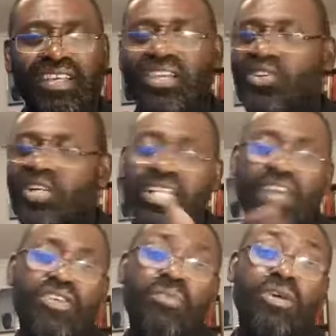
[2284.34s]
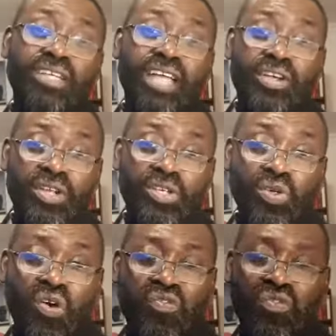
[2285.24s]
Not every money that you need to
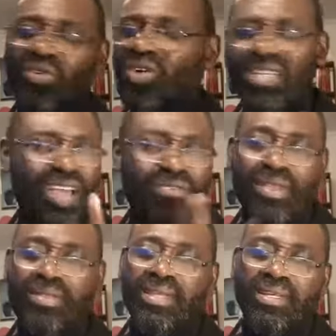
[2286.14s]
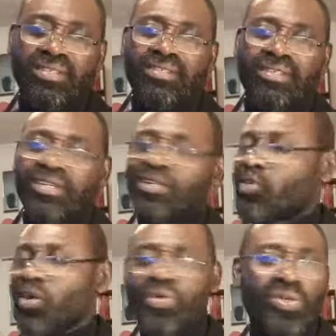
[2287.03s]
go for, not everything.
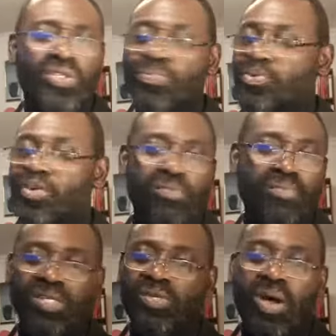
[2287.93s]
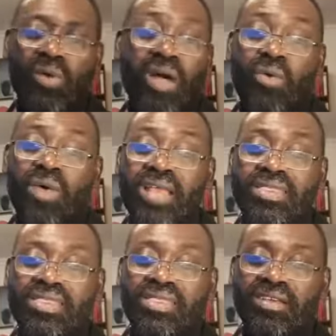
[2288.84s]
Don't you dubious means to acquire
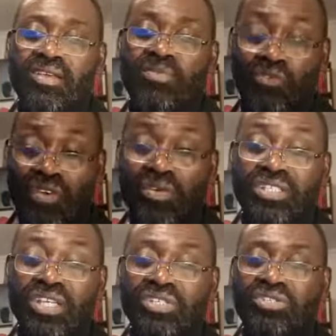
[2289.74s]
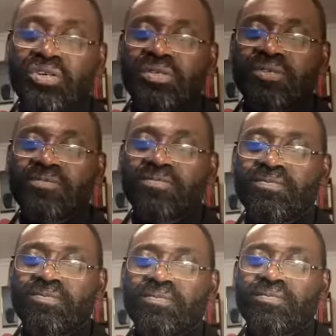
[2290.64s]
wealth? Very dangerous.
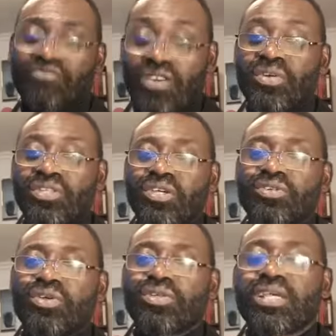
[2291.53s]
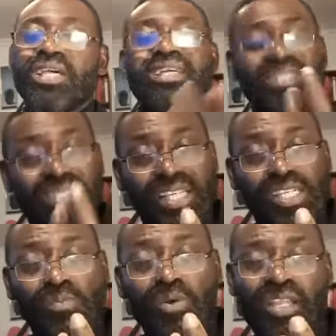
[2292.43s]
Very dangerous.
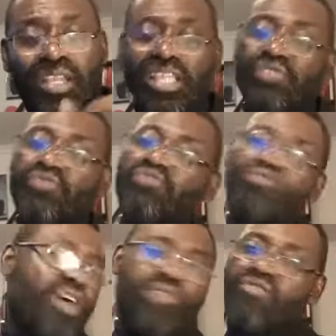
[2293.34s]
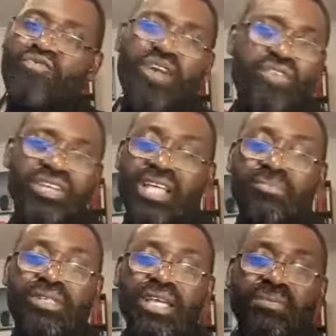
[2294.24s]
This money is very, very
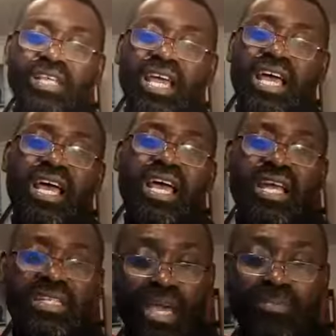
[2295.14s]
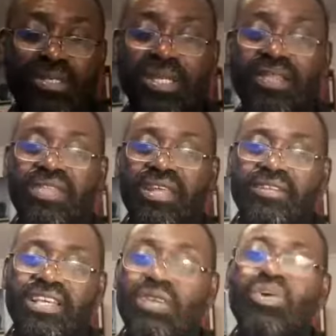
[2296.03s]
tempting thing.
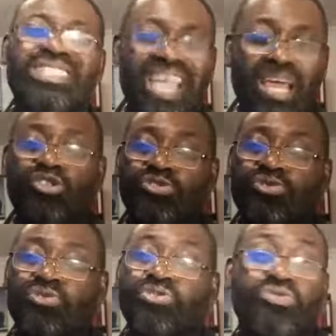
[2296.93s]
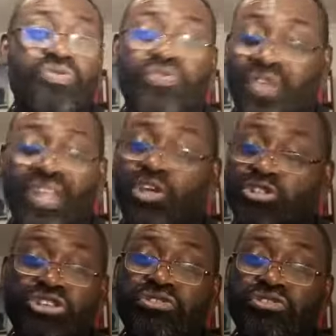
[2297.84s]
It will tempt you to do things that you
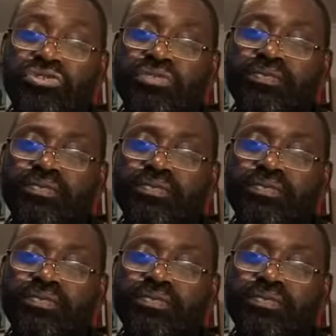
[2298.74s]
shouldn't do.